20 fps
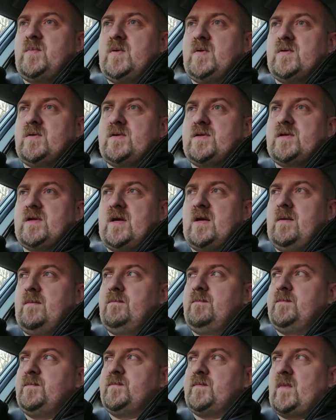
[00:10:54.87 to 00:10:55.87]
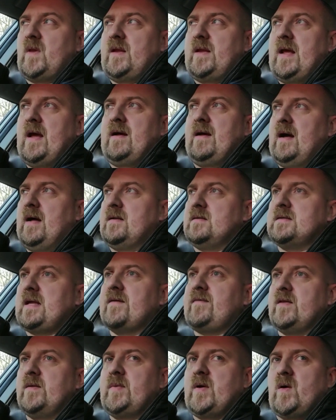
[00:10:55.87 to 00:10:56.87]
But yeah, I'll
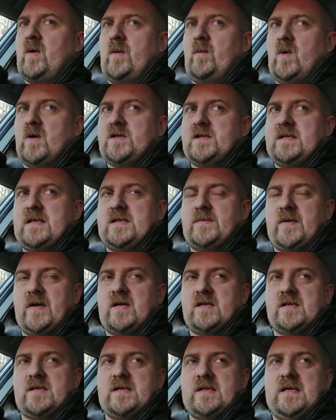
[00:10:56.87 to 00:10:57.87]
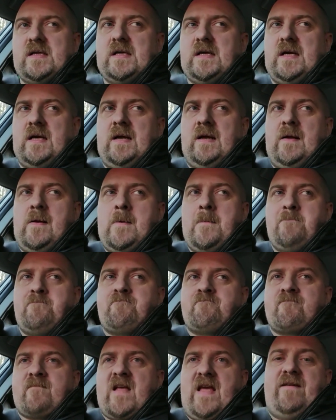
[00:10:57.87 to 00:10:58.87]
definitely be going and watching this, because
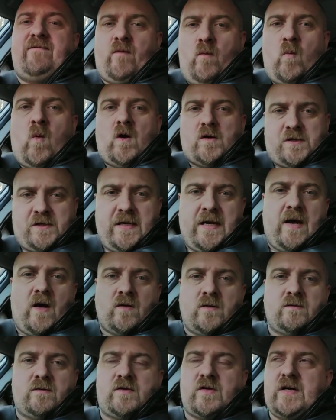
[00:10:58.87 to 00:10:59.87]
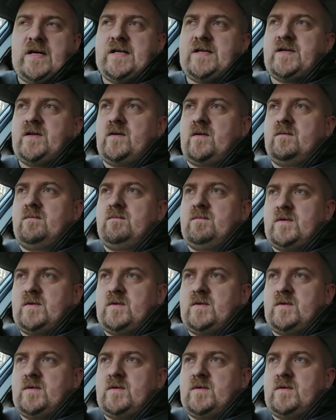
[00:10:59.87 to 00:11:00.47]
even watching it on traditional